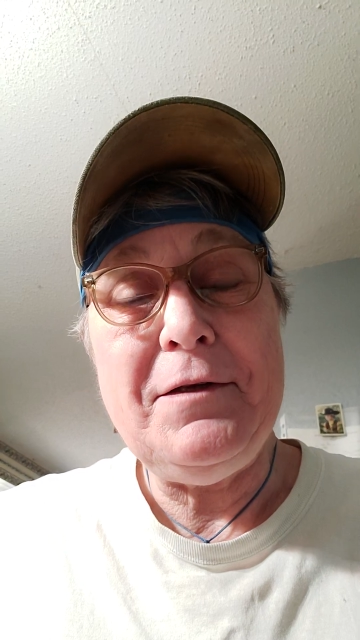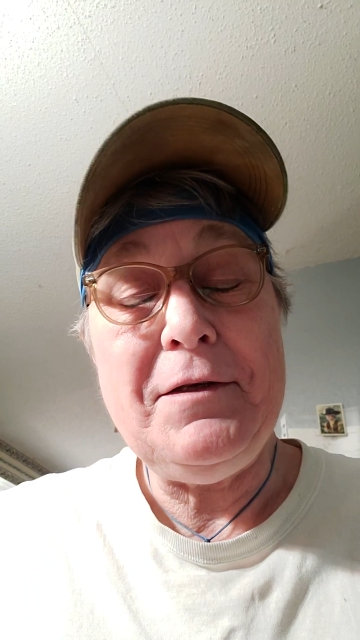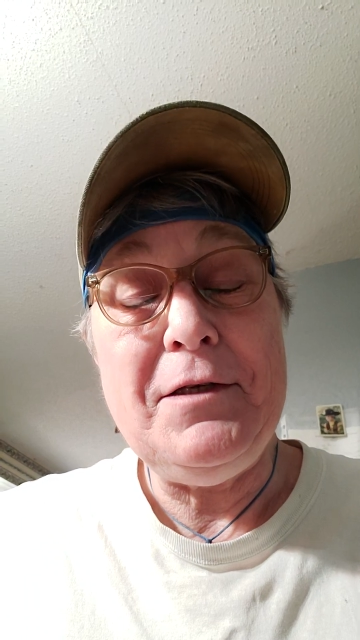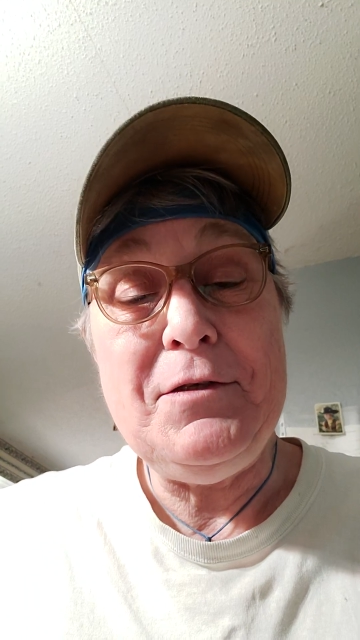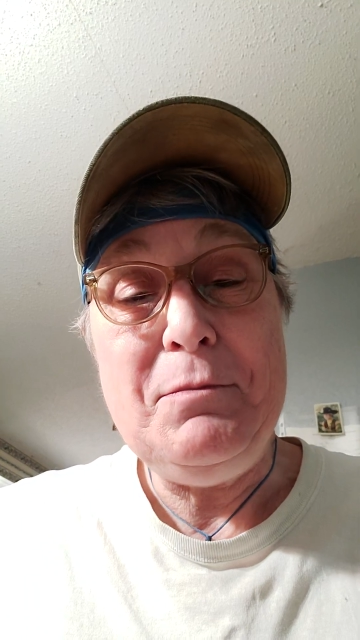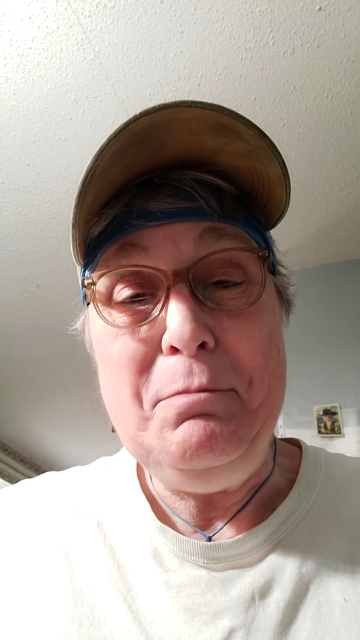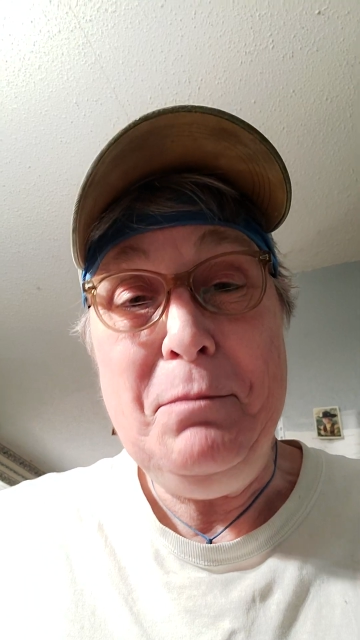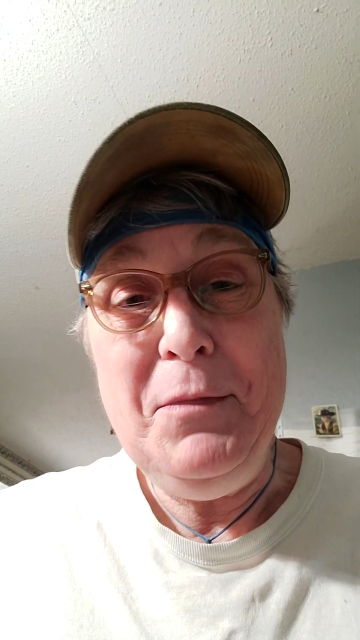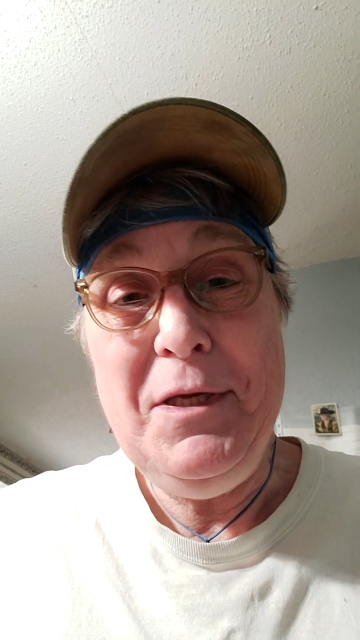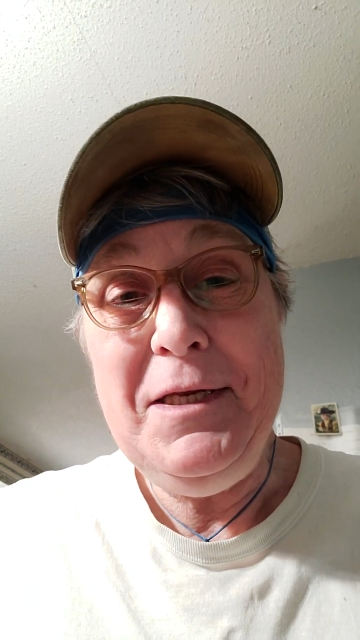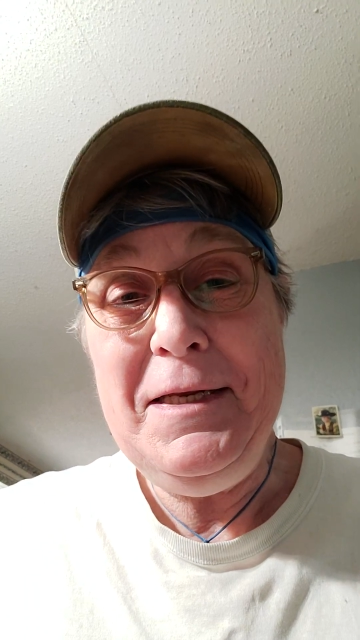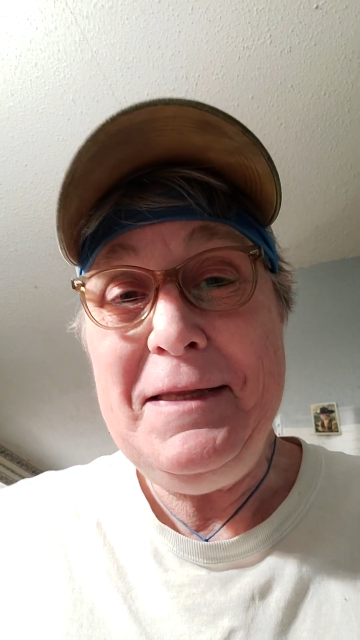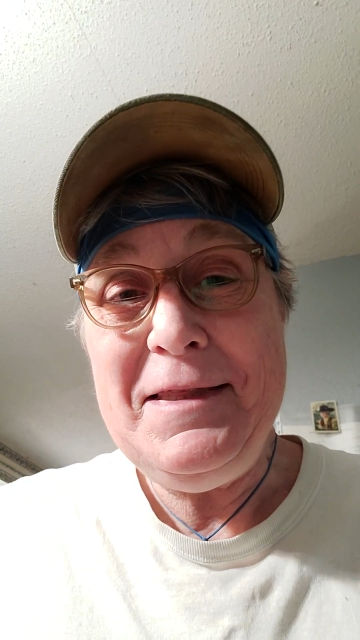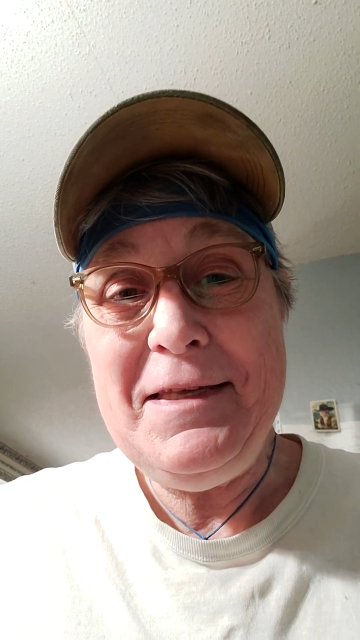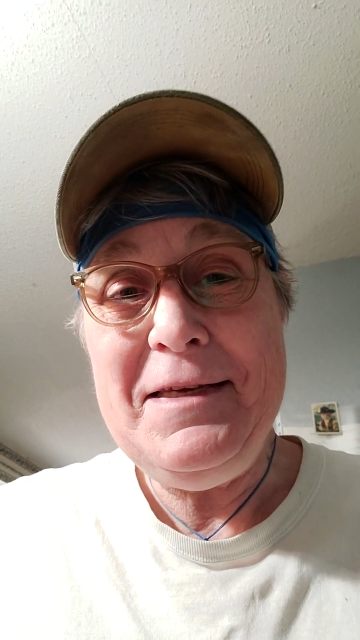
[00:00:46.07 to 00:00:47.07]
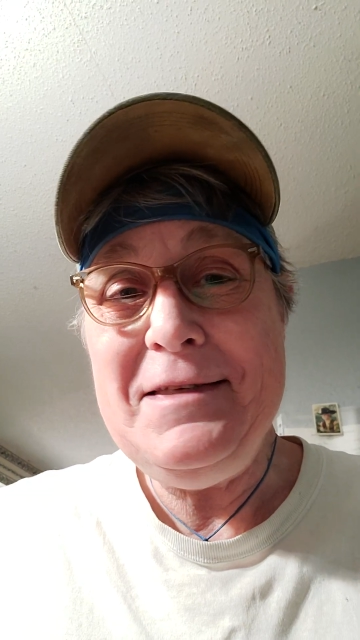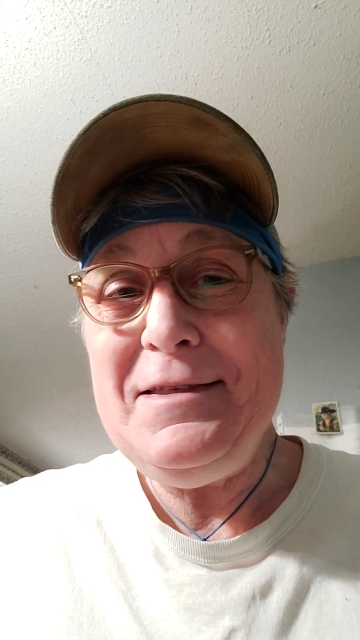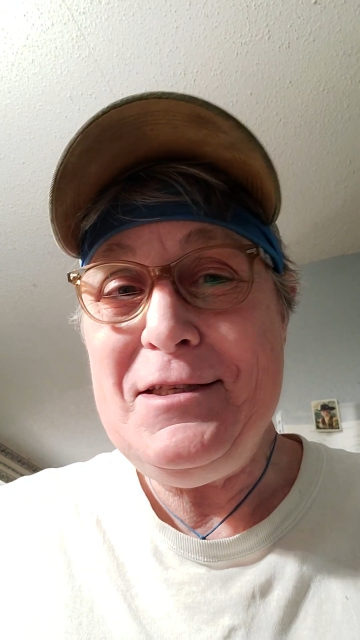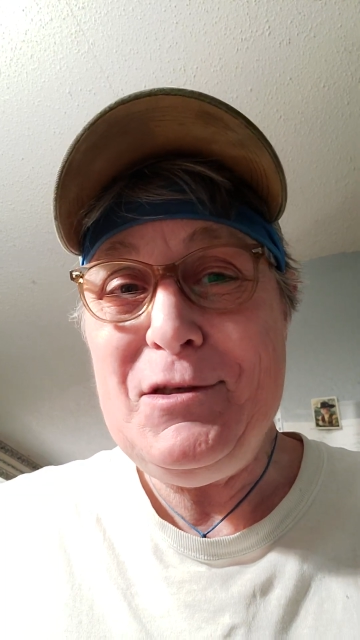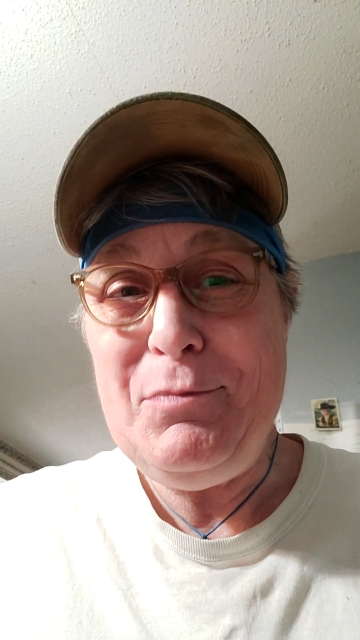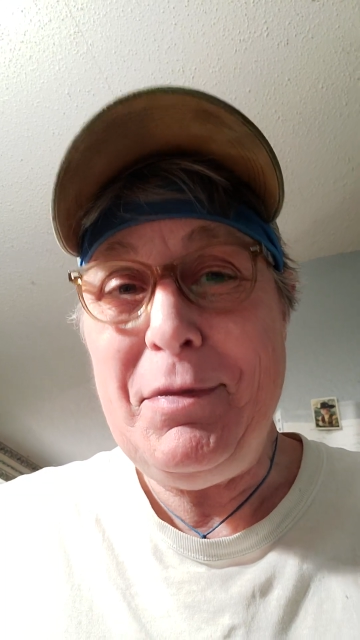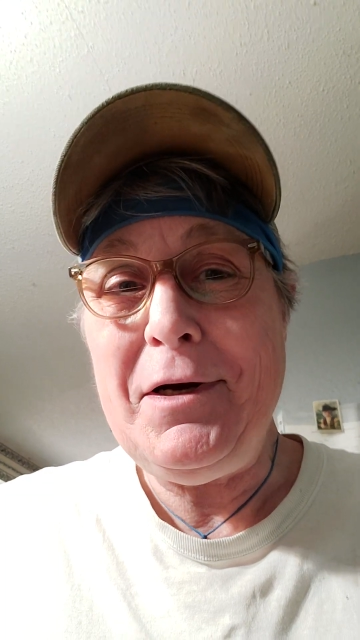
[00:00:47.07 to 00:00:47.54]
as many things
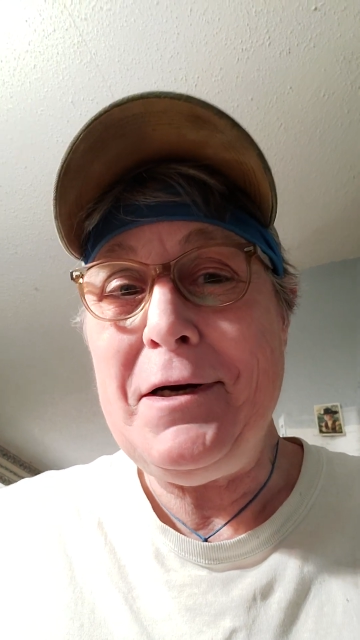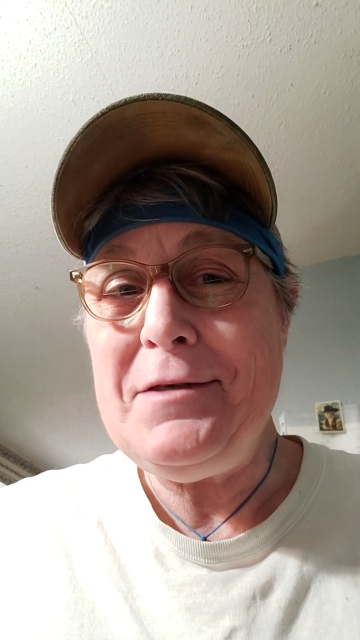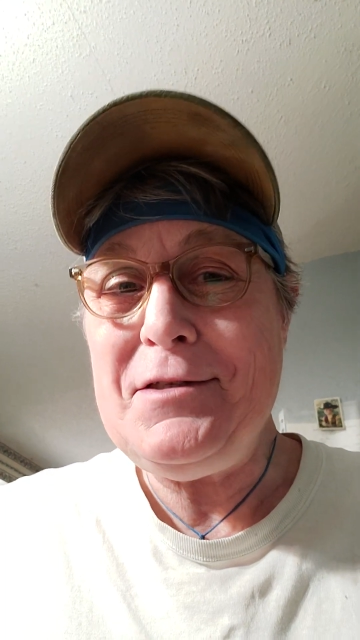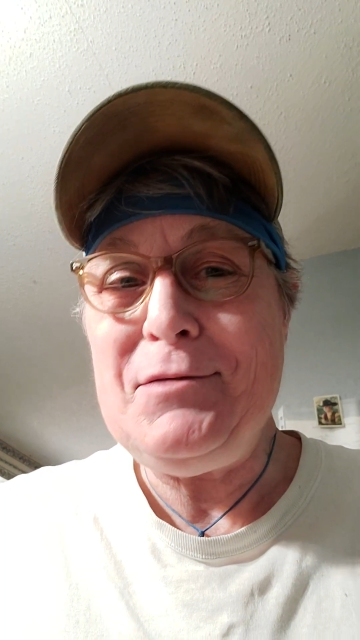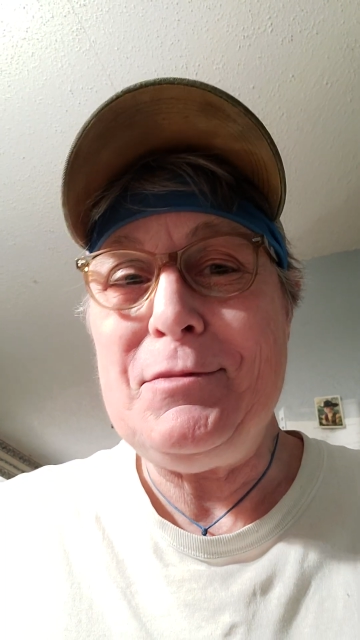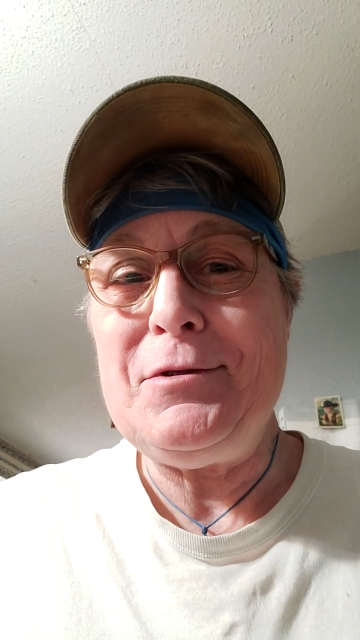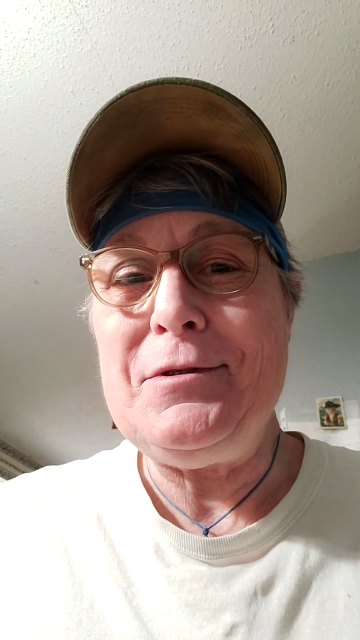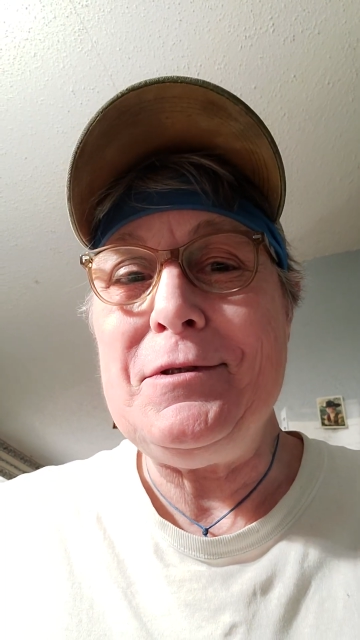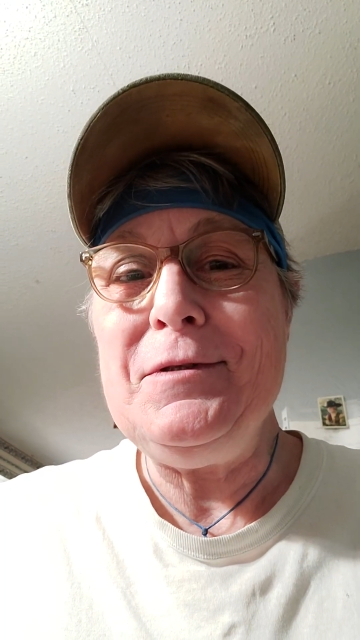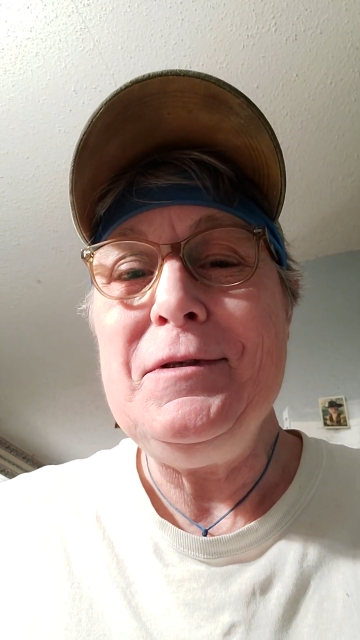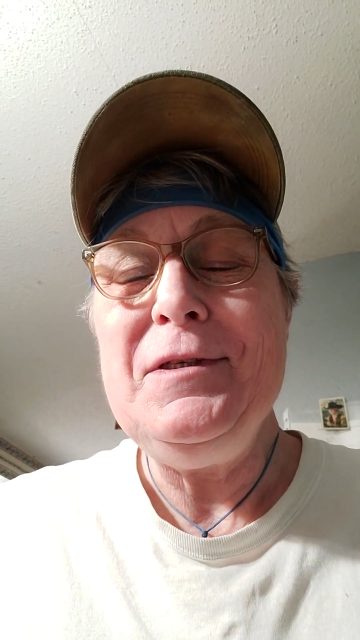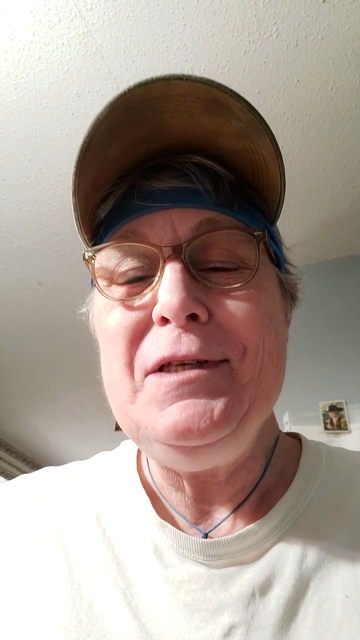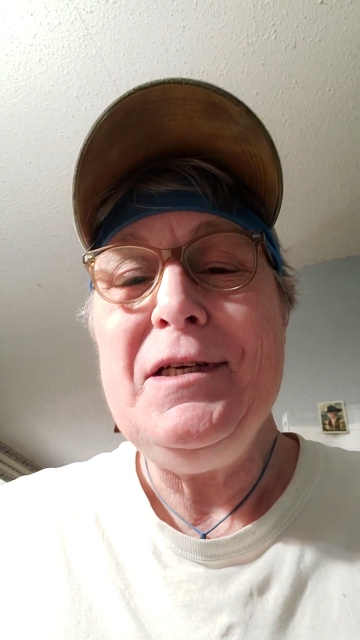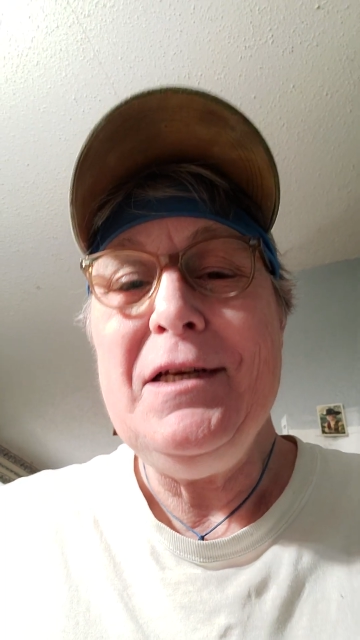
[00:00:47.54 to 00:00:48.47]
as possible,